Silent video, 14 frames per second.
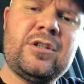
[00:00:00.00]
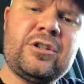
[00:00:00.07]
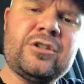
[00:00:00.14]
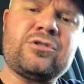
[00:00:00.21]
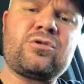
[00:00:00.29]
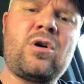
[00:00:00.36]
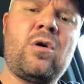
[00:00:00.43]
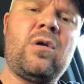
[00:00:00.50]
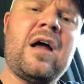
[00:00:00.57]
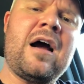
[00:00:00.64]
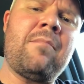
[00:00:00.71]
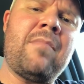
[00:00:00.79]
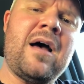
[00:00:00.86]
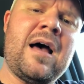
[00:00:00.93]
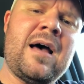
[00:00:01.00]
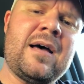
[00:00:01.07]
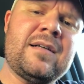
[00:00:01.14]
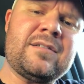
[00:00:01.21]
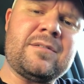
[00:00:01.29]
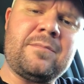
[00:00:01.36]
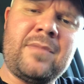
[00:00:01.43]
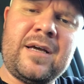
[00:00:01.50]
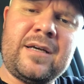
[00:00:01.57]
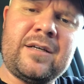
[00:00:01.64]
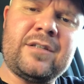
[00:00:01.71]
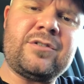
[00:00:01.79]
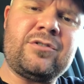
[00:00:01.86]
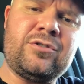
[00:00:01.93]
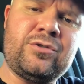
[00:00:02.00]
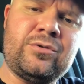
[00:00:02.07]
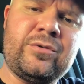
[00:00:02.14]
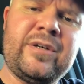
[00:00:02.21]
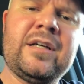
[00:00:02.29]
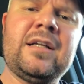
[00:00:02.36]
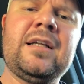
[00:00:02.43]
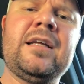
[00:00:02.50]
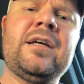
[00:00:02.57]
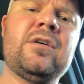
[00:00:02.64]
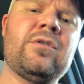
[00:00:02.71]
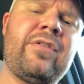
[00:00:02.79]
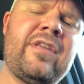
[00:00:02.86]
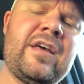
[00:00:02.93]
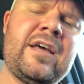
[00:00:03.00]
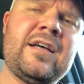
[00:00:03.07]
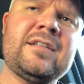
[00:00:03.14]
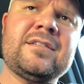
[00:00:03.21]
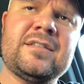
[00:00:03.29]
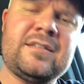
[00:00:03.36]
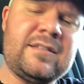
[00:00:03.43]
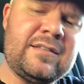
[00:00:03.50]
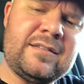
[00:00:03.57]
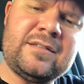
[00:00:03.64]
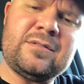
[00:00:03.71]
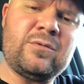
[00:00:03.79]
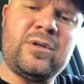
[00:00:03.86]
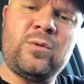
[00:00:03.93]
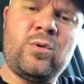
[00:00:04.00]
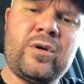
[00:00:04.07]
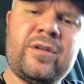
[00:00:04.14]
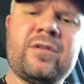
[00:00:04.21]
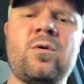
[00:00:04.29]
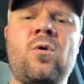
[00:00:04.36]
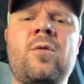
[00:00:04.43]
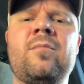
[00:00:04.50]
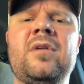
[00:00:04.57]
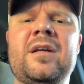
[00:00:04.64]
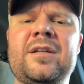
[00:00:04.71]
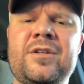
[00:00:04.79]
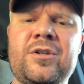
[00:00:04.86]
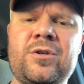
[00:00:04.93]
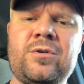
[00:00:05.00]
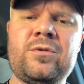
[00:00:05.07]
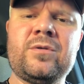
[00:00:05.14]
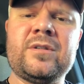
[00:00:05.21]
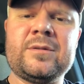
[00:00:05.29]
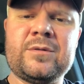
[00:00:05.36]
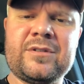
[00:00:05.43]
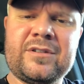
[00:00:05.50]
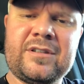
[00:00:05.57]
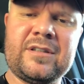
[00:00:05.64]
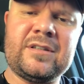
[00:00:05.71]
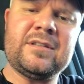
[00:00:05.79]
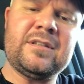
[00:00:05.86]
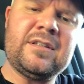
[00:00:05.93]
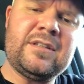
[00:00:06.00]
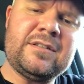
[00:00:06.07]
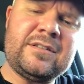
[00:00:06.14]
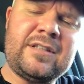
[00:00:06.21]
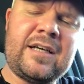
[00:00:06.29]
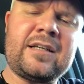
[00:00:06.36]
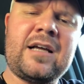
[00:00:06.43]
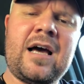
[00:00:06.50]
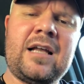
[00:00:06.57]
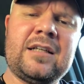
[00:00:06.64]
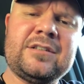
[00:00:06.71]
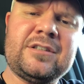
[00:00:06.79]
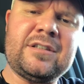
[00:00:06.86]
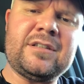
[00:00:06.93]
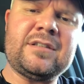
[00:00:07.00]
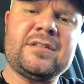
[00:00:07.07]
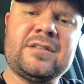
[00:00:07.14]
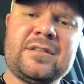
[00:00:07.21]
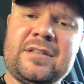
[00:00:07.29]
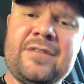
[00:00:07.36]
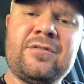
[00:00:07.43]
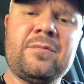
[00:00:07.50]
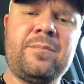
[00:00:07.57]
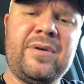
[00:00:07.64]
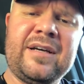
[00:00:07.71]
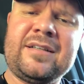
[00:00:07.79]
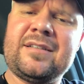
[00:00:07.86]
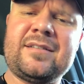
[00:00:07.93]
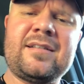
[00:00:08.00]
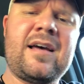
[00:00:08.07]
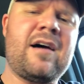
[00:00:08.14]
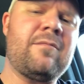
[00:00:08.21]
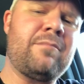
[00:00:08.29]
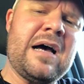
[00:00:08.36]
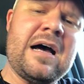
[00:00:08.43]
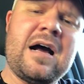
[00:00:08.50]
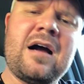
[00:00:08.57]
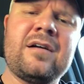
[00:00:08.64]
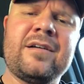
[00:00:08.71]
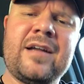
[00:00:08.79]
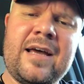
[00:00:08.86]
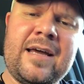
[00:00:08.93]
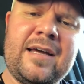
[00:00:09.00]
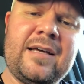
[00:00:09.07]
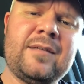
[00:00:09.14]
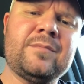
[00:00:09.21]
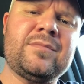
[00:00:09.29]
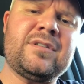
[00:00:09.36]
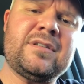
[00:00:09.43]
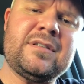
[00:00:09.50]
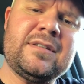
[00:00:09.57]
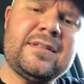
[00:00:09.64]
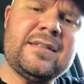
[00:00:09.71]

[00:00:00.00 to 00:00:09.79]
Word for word: control our minds and make us do illegal things that we wouldn't normally do. And it was the technology that even picked us out by our names.